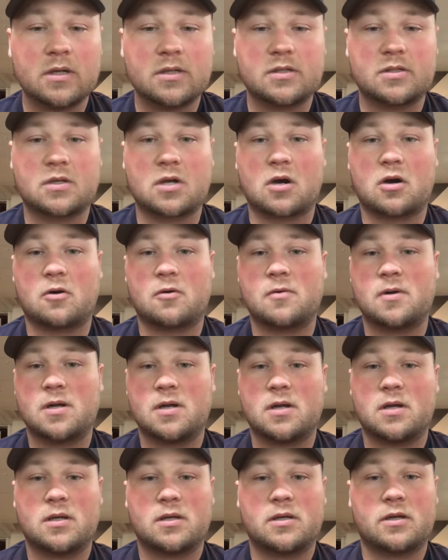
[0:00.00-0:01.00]
So,
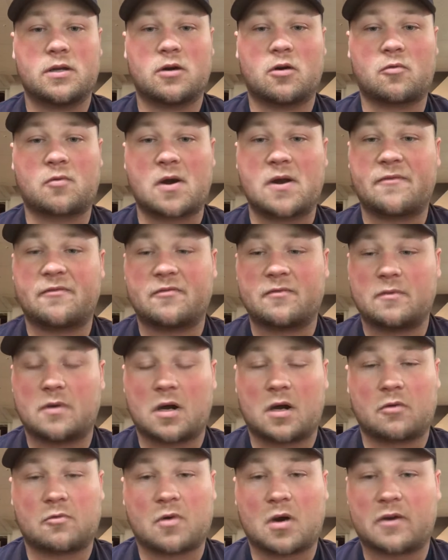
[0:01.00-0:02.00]
you know, Ron,
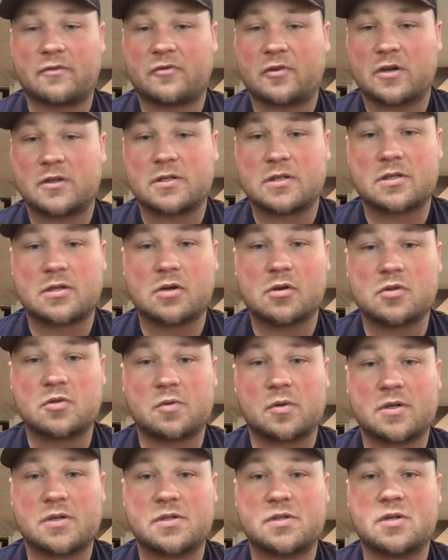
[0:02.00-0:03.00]
uh, Ron Francis knows
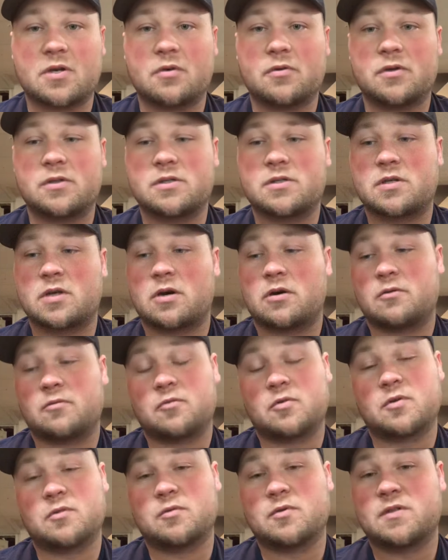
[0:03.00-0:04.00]
what he's doing, so
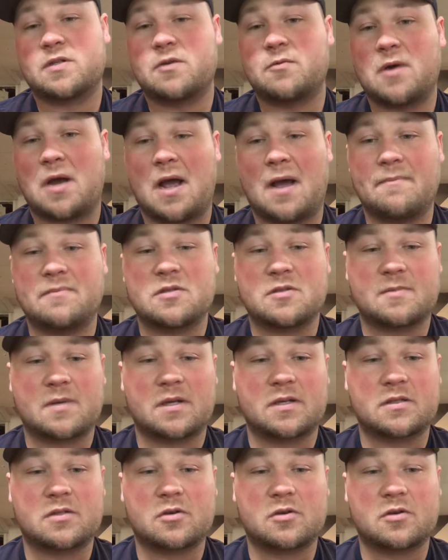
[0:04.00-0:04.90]
we'll, we'll see what happens, man.